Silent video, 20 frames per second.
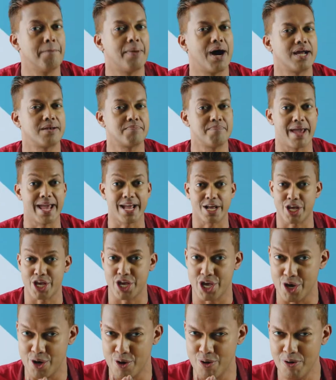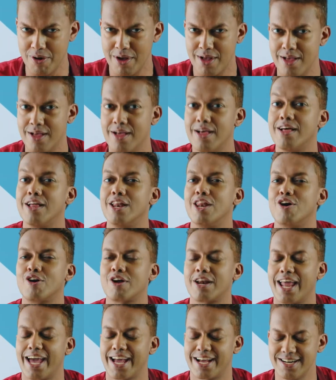but make you look
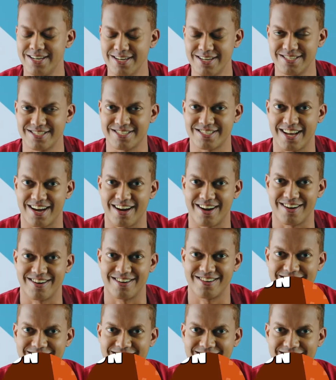like a star.